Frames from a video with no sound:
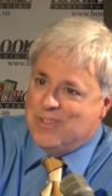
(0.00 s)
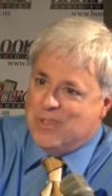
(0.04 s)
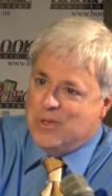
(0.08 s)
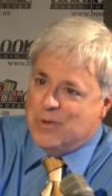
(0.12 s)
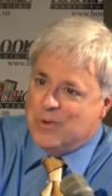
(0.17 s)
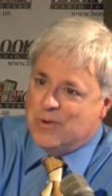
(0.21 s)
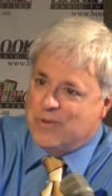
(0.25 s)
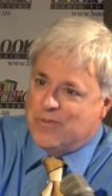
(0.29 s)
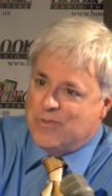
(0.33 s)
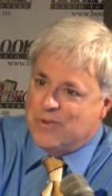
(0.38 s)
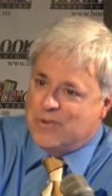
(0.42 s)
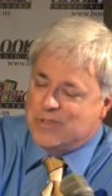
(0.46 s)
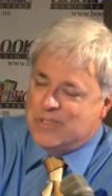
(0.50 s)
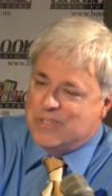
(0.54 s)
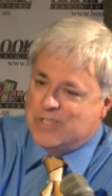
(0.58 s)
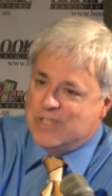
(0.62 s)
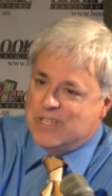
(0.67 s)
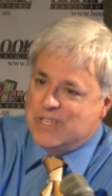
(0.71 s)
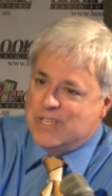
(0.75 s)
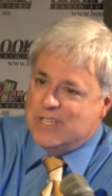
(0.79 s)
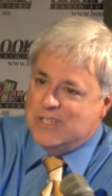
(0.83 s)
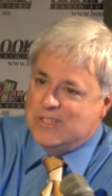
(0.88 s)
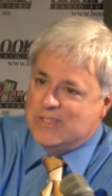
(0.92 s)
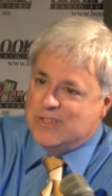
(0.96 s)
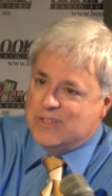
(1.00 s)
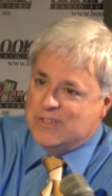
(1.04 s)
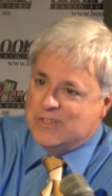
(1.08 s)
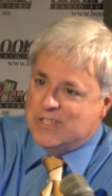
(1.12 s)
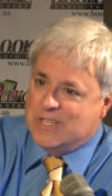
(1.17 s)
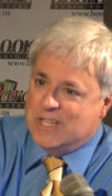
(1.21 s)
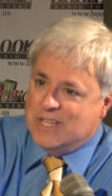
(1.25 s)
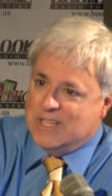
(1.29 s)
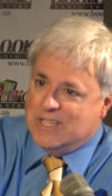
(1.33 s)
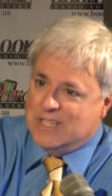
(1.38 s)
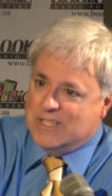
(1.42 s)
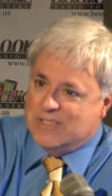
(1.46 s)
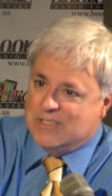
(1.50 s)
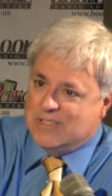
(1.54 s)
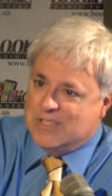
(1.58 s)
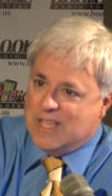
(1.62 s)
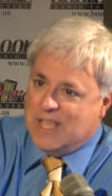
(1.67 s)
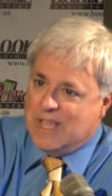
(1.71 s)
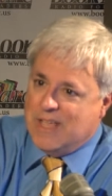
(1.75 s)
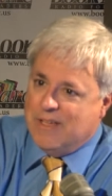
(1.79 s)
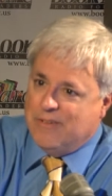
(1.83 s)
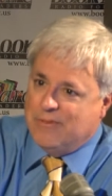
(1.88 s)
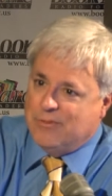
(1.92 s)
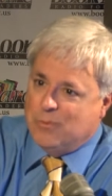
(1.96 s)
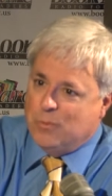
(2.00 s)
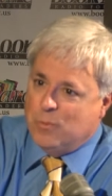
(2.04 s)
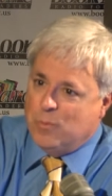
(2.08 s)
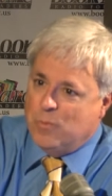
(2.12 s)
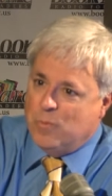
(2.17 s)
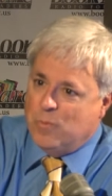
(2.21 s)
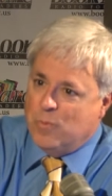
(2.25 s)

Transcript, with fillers: Universities are telling staffs,